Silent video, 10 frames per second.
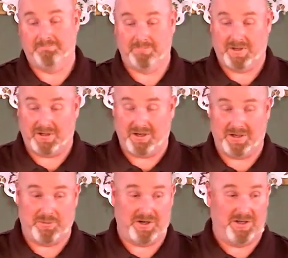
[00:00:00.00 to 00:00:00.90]
King
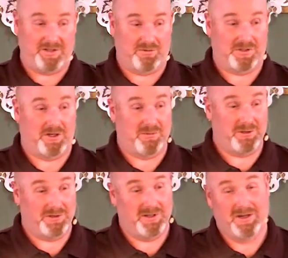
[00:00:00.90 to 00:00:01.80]
Nebuchadnezzar was
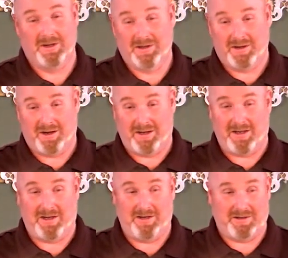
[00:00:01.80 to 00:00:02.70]
humbled, and
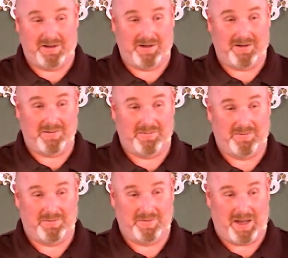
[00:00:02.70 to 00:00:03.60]
he
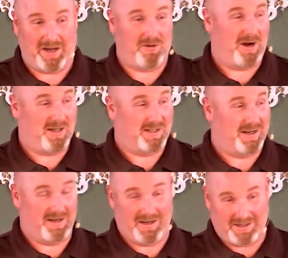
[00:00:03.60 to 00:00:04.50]
ate grass like an ox.